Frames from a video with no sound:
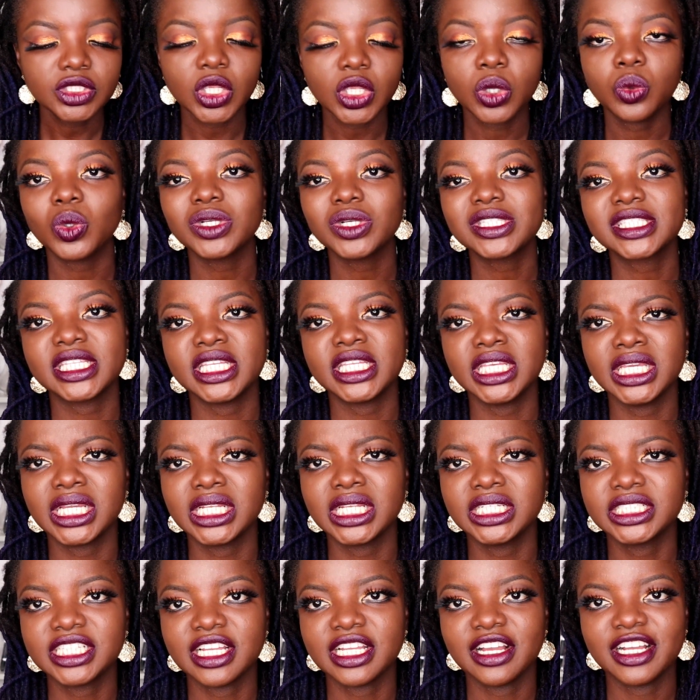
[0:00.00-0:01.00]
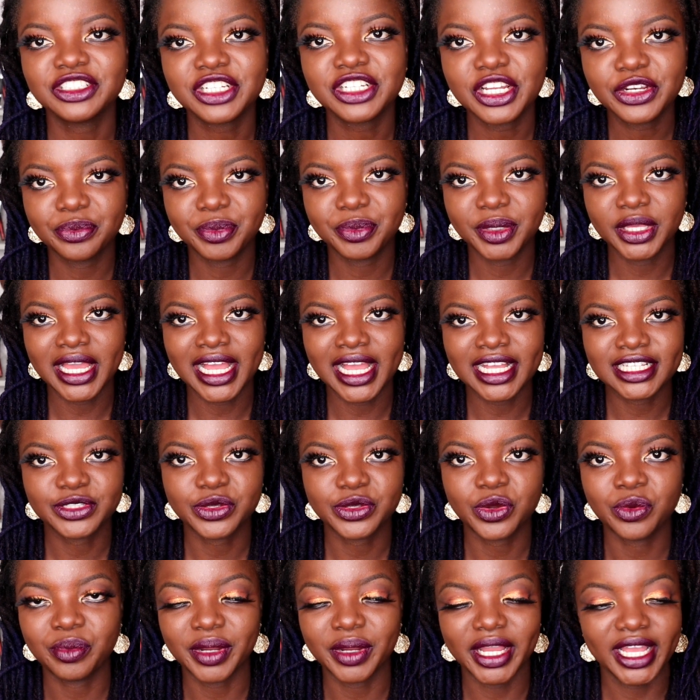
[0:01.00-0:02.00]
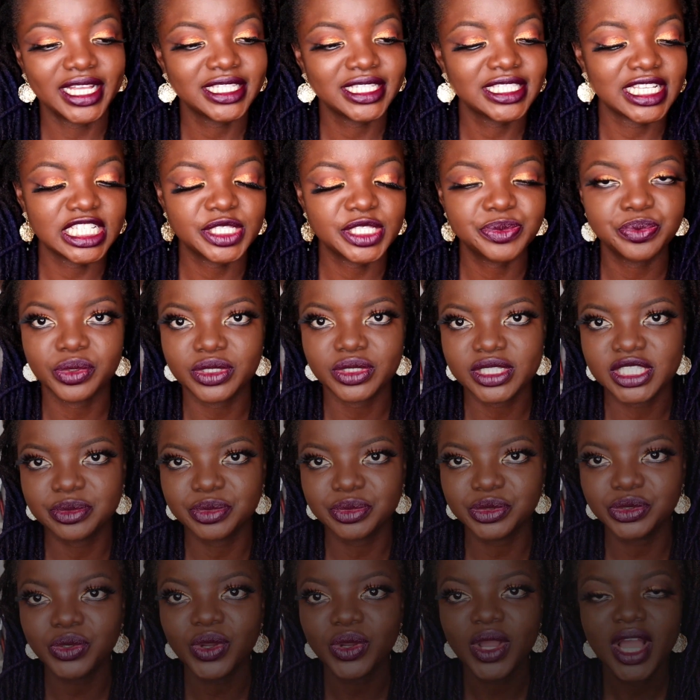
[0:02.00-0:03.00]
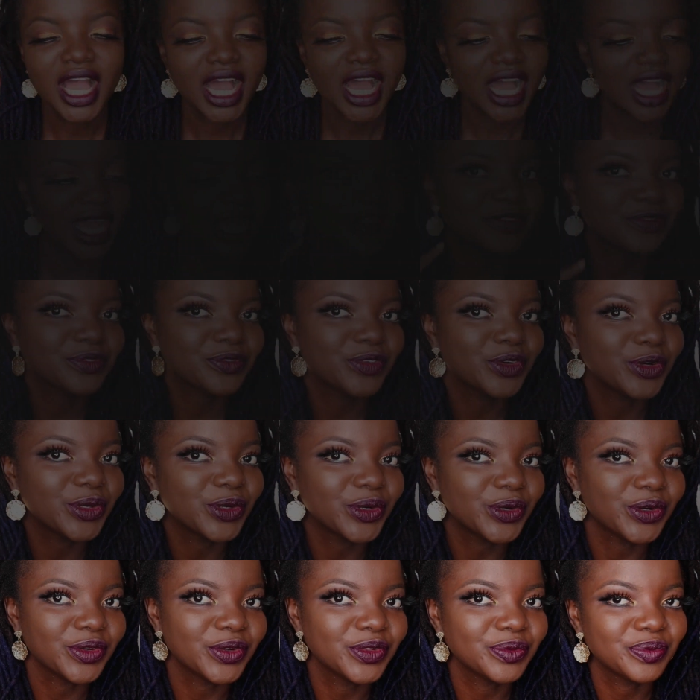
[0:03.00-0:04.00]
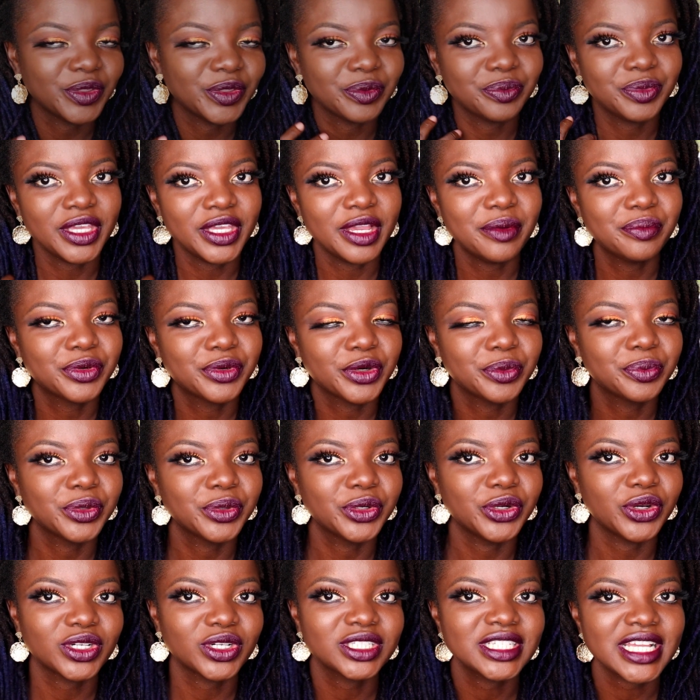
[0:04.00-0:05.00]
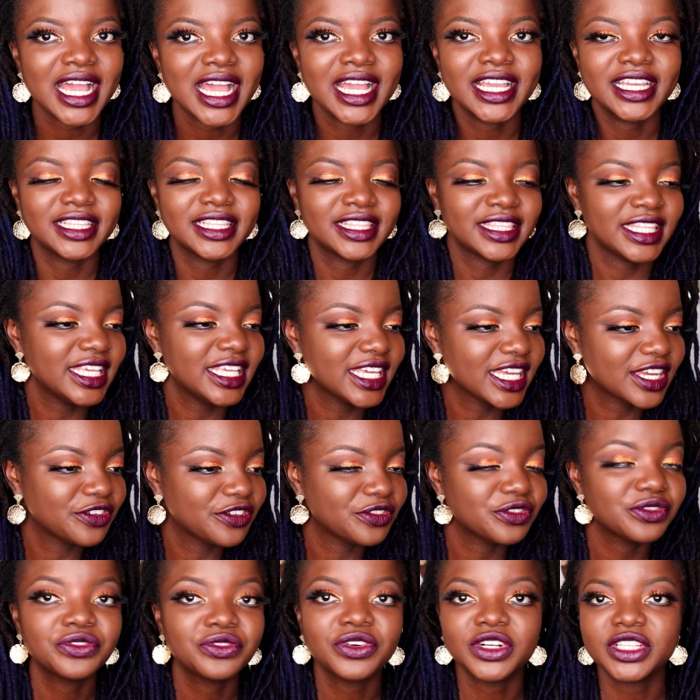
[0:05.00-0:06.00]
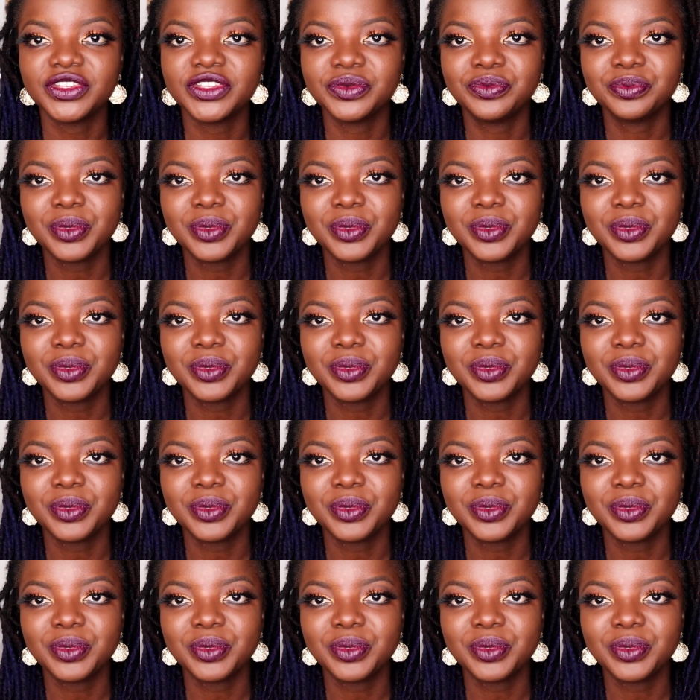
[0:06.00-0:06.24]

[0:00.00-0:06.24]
what's the English now? I try to be as unbiased as possible. And for the BM Pro product, I think for the